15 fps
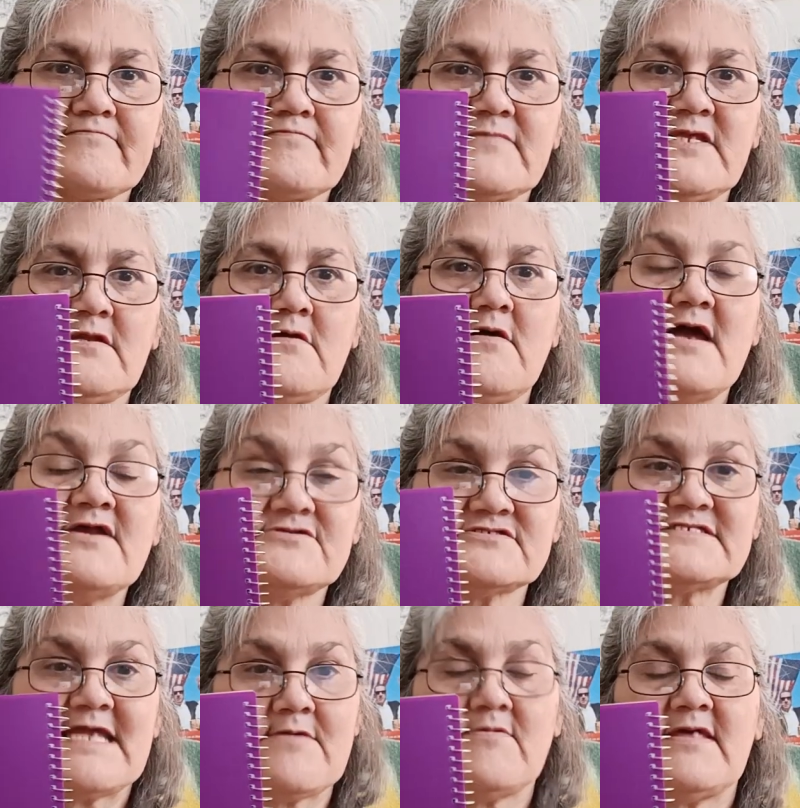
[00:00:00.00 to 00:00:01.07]
you know, I
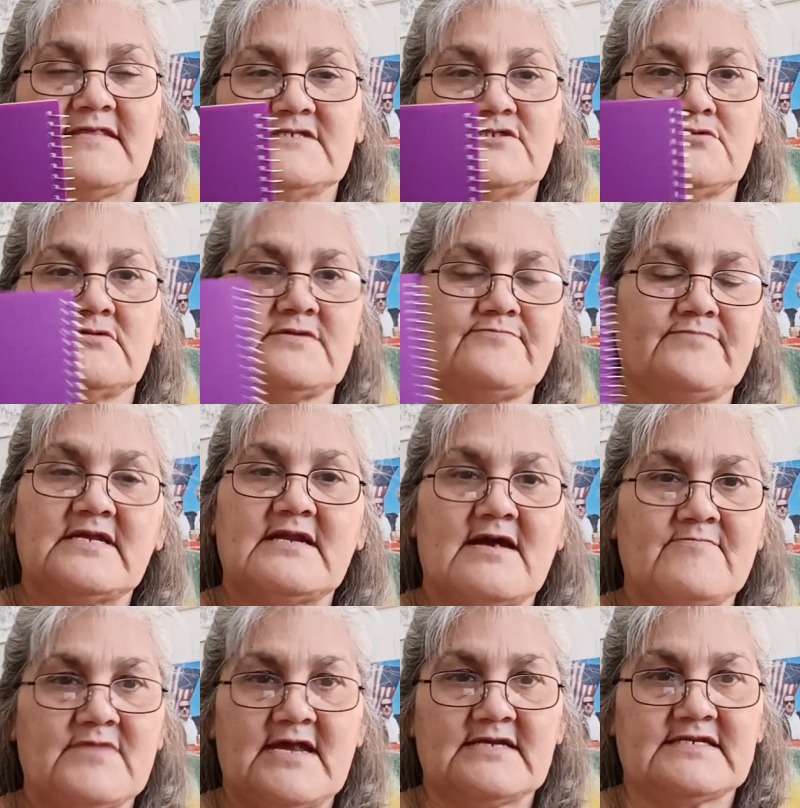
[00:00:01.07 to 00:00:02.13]
understand why they do it, but
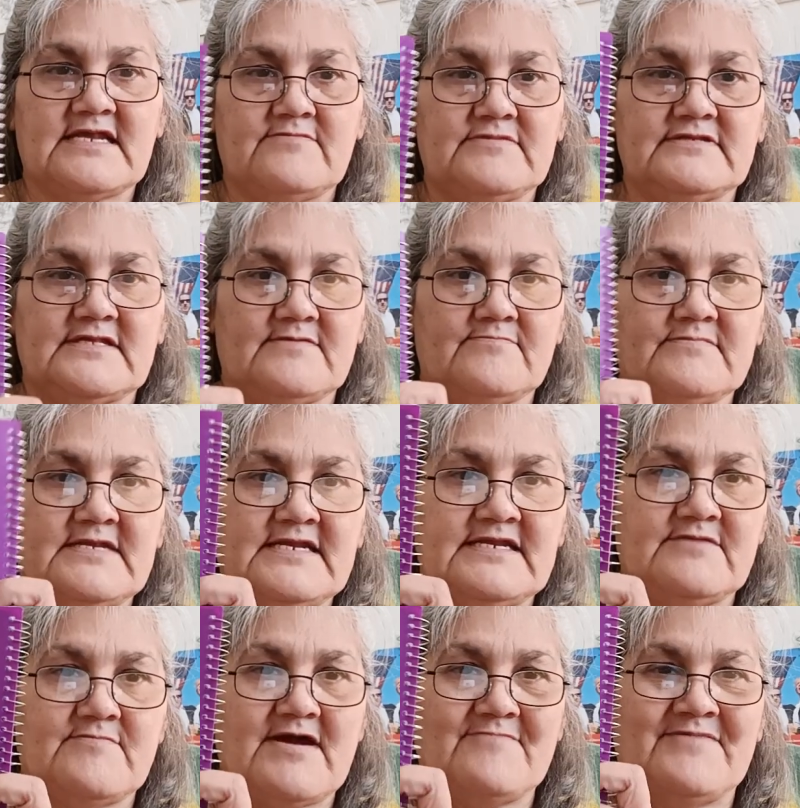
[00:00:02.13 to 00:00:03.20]
I'm not giving them any
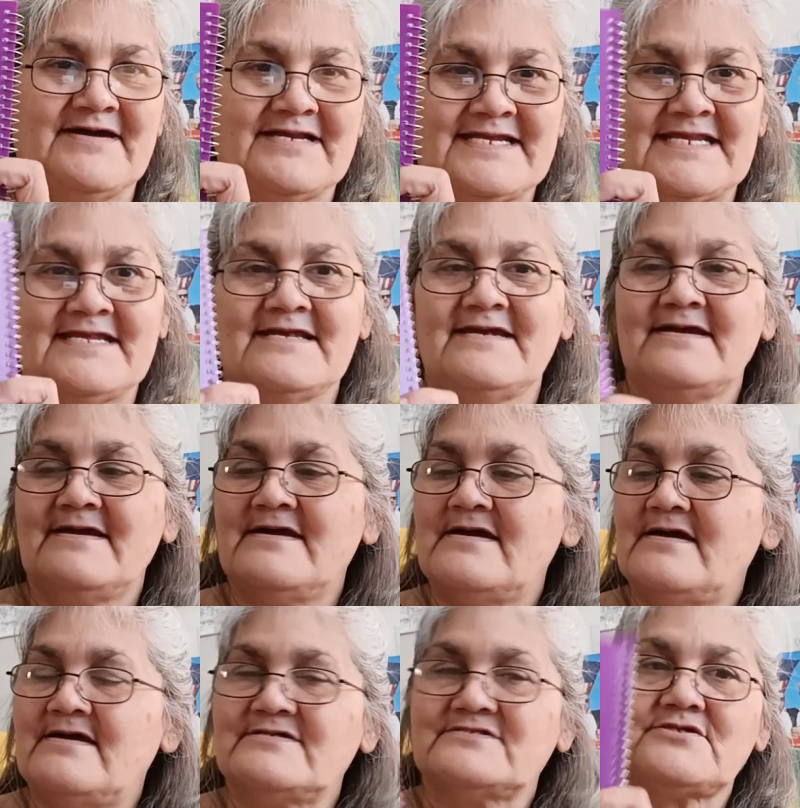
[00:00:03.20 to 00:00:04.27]
of my money.
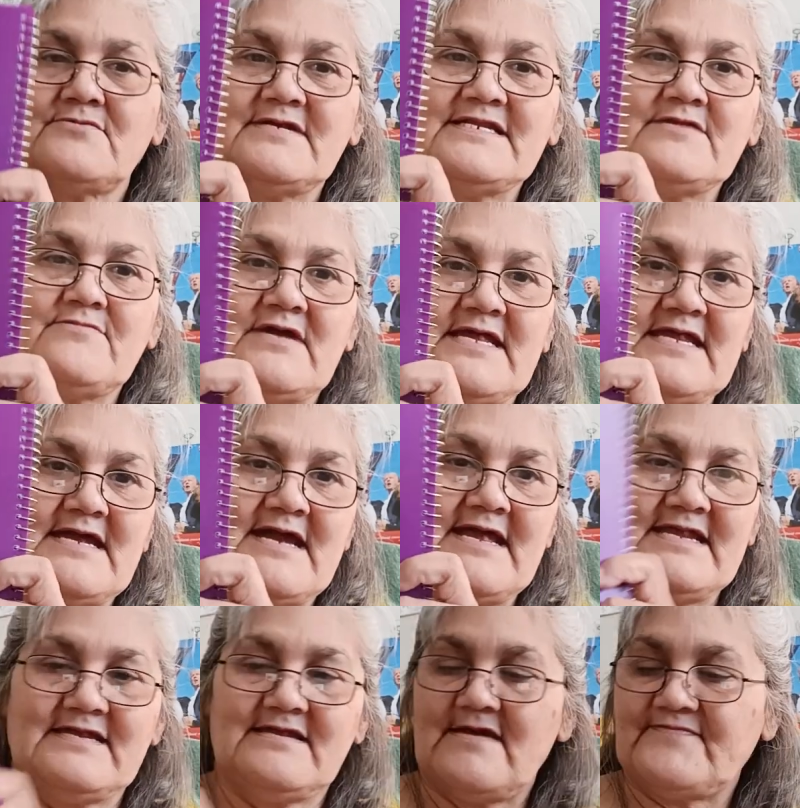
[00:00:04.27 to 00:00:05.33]
So anyway,
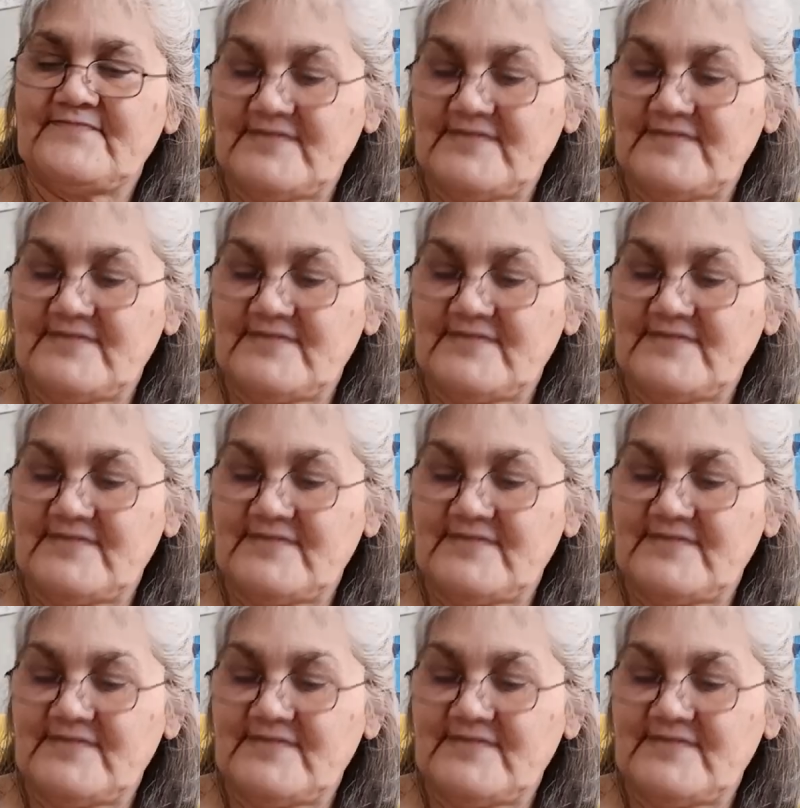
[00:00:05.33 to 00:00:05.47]
I got